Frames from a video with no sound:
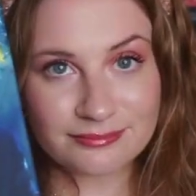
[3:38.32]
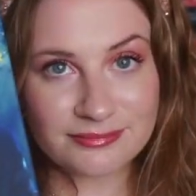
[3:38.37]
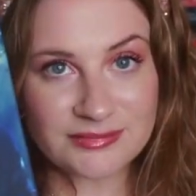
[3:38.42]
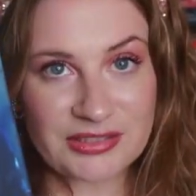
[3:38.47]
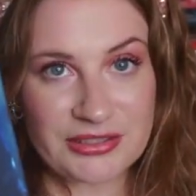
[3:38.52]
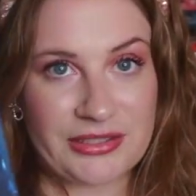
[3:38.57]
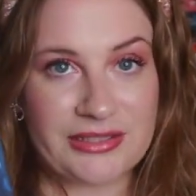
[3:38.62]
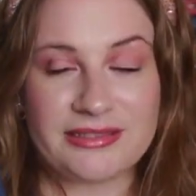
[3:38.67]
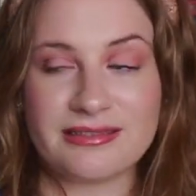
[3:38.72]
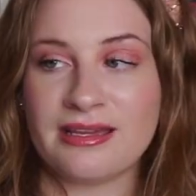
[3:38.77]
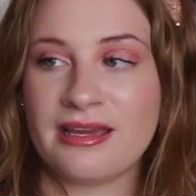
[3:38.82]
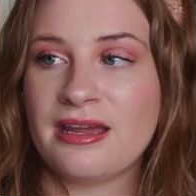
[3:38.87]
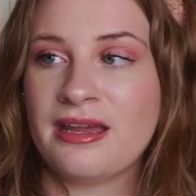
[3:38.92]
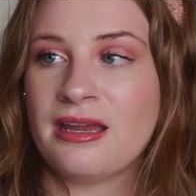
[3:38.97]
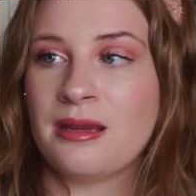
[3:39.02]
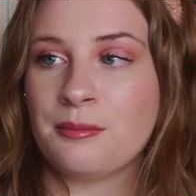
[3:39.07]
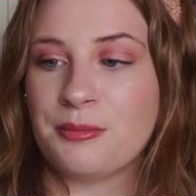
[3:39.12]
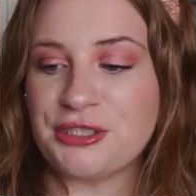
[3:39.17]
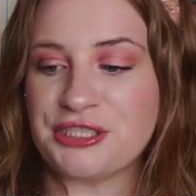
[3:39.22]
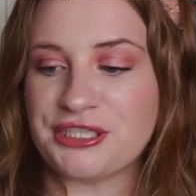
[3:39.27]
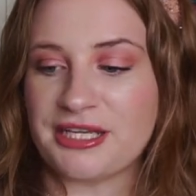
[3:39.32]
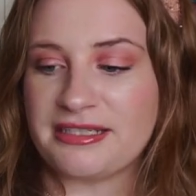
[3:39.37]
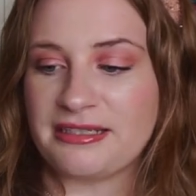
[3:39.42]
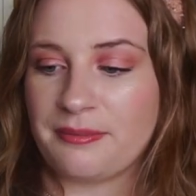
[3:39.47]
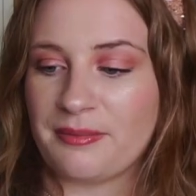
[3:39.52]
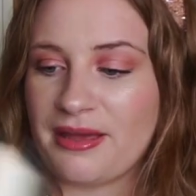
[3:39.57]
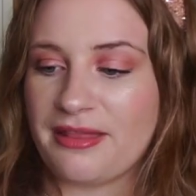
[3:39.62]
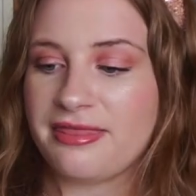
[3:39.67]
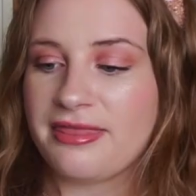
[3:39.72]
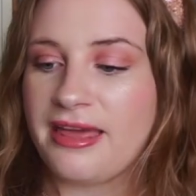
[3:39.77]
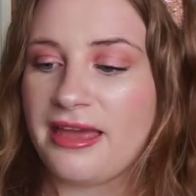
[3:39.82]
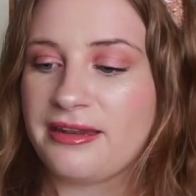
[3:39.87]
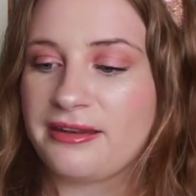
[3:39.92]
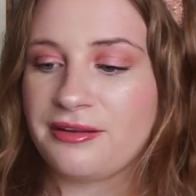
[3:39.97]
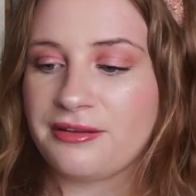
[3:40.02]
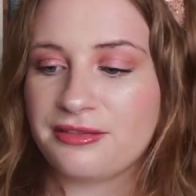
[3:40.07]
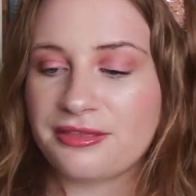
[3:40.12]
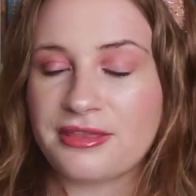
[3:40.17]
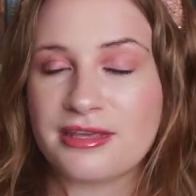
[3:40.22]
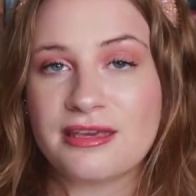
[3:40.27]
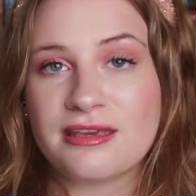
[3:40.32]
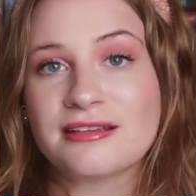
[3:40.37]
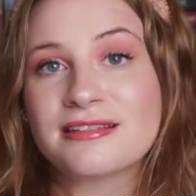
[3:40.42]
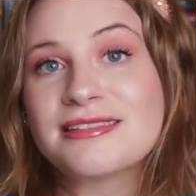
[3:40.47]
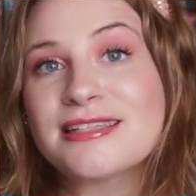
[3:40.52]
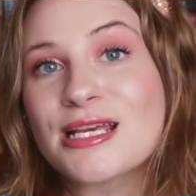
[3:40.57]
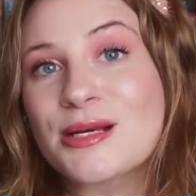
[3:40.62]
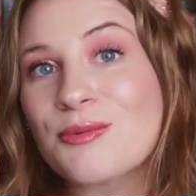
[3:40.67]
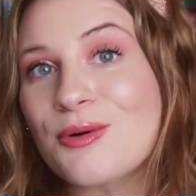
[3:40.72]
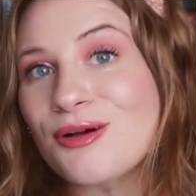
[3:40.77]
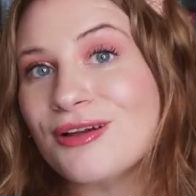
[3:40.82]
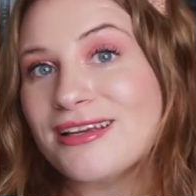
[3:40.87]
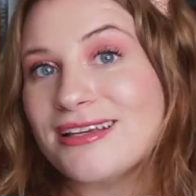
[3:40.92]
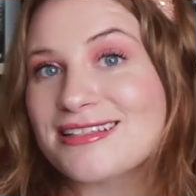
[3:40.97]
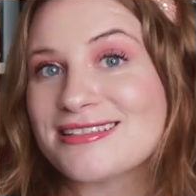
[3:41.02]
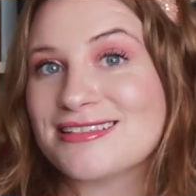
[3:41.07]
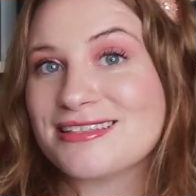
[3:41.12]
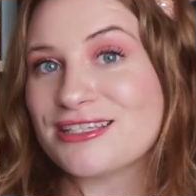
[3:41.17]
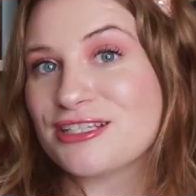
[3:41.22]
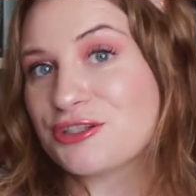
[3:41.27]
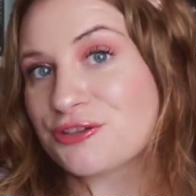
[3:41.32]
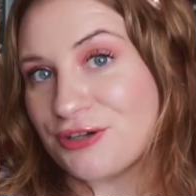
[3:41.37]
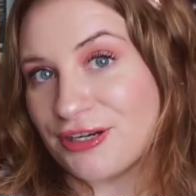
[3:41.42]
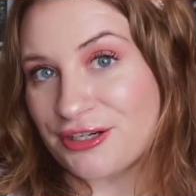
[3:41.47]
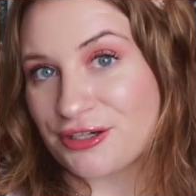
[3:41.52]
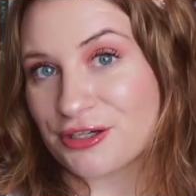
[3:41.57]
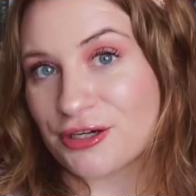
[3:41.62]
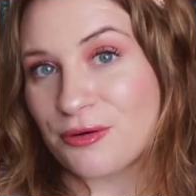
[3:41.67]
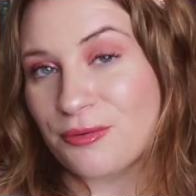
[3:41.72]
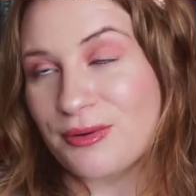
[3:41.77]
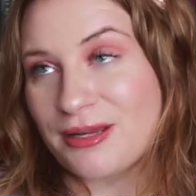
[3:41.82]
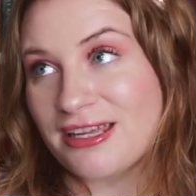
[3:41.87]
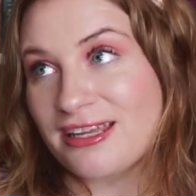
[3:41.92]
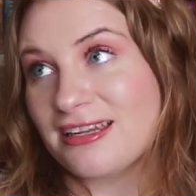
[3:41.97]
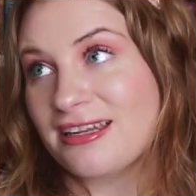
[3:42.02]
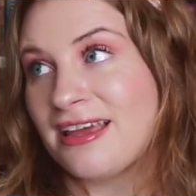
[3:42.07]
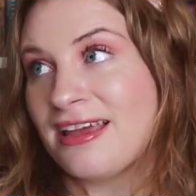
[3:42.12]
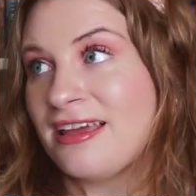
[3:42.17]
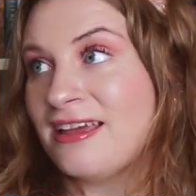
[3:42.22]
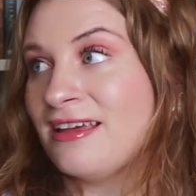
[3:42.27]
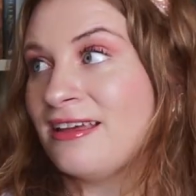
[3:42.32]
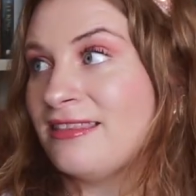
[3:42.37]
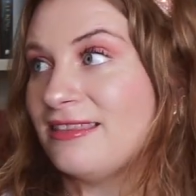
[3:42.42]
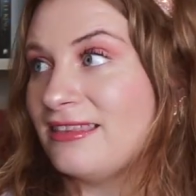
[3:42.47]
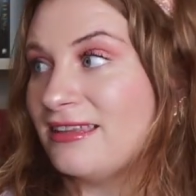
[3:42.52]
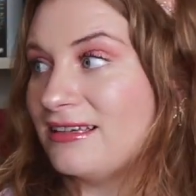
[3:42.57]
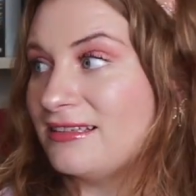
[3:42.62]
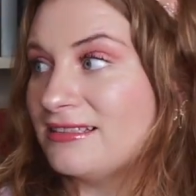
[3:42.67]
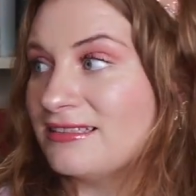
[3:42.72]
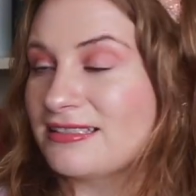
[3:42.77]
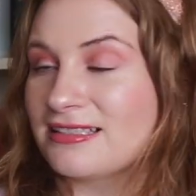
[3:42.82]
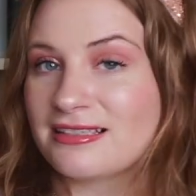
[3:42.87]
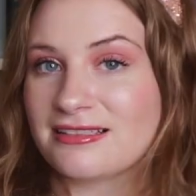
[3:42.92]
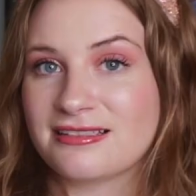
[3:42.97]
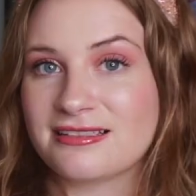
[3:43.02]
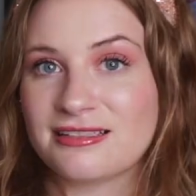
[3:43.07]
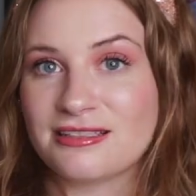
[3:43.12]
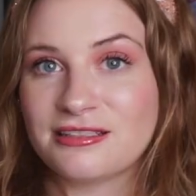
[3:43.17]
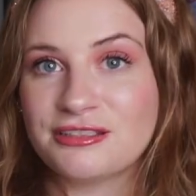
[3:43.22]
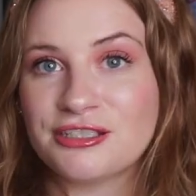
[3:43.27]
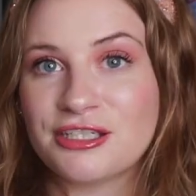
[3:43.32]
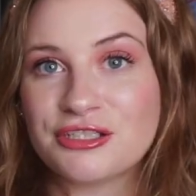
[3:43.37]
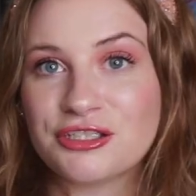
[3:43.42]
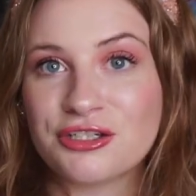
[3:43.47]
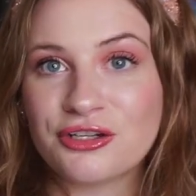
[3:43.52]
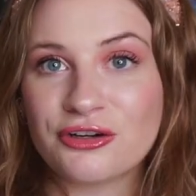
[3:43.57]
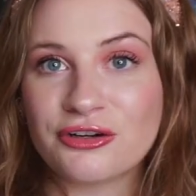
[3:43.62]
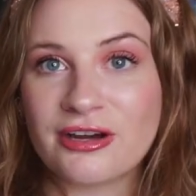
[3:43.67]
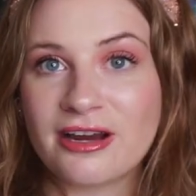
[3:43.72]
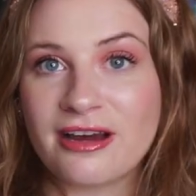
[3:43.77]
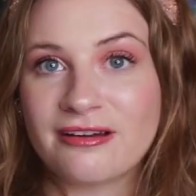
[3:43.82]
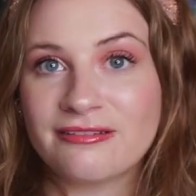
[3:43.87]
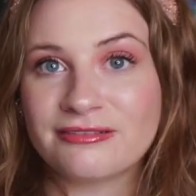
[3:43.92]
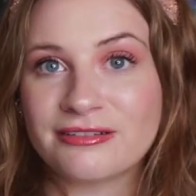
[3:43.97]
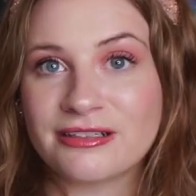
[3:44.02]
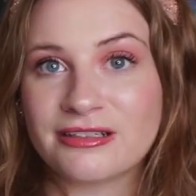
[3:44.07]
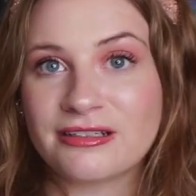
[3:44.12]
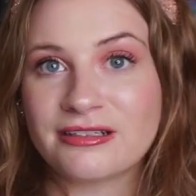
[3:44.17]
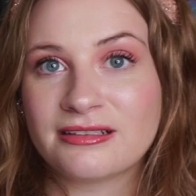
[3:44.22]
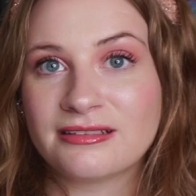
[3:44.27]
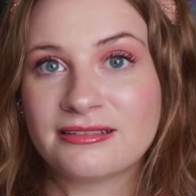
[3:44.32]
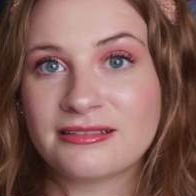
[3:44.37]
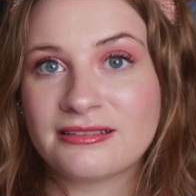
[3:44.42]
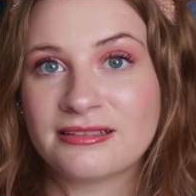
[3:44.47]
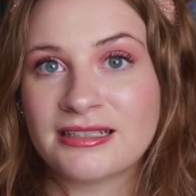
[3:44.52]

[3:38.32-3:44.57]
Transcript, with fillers: So yes, Bridge Kingdom. And then the sequel is The Traitor Queen. This is the digital cover.